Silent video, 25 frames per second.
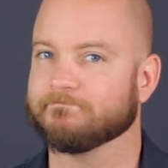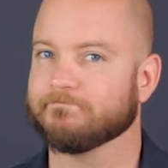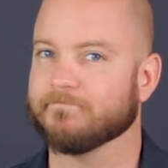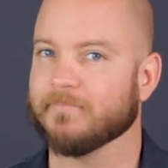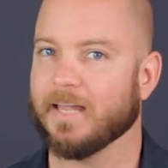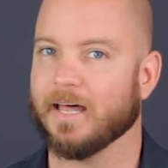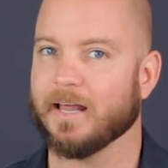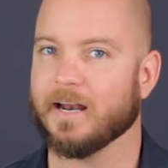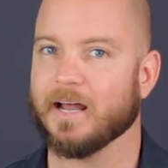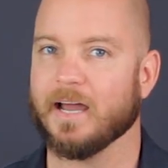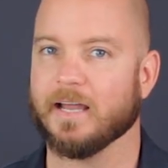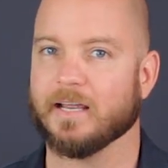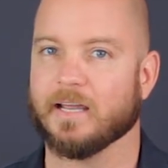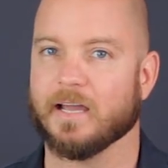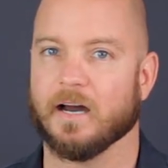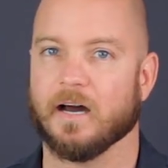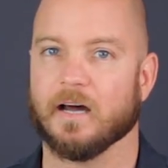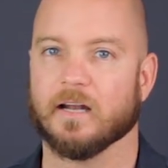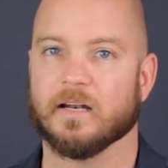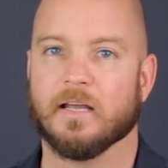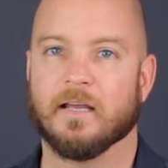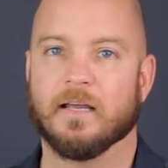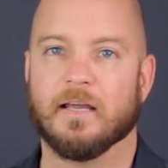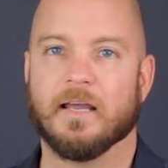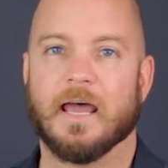Not Icon.
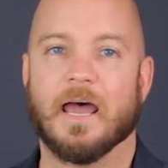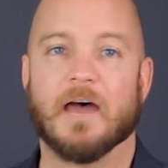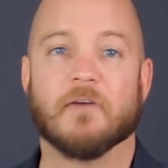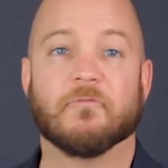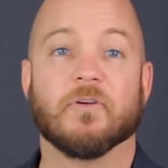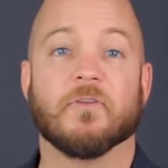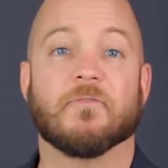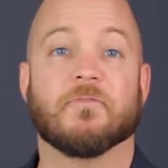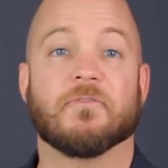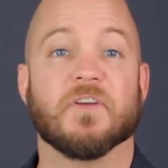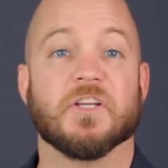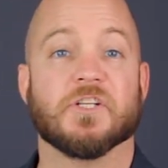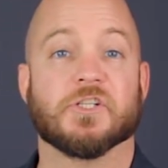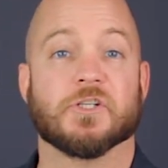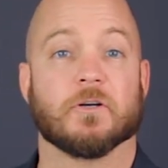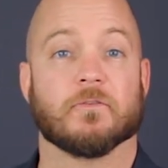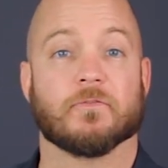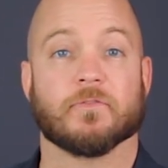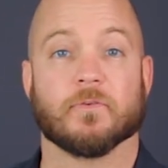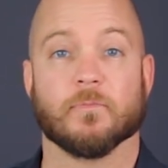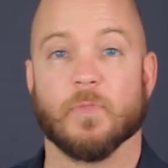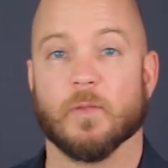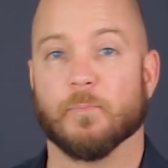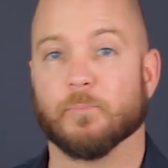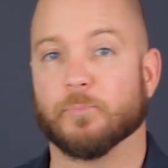Every feature
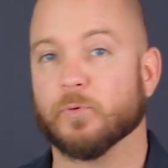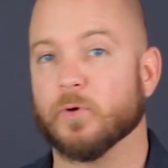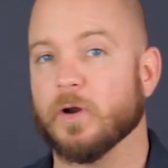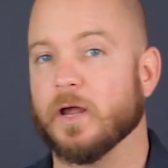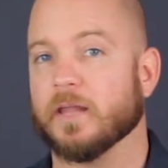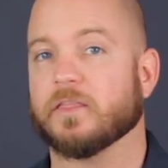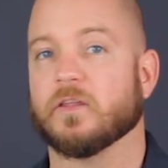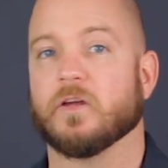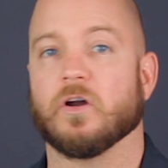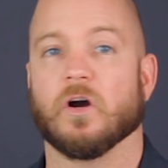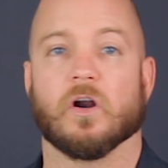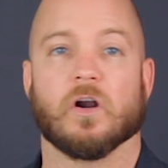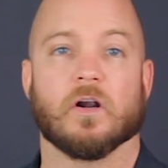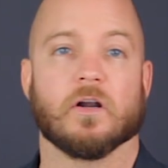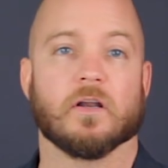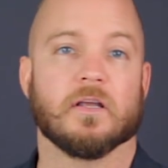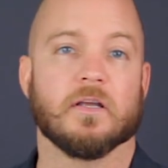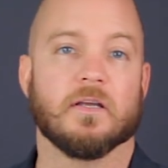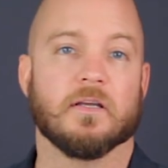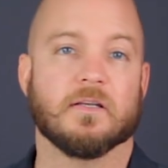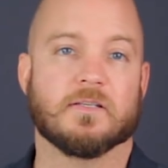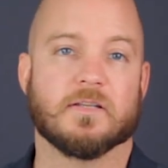from the breath guard